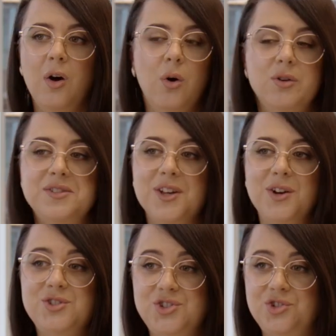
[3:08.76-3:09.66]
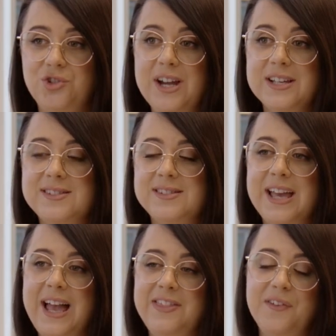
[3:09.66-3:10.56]
Also, stress
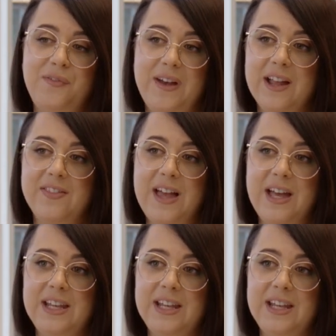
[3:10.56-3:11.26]
and the fact that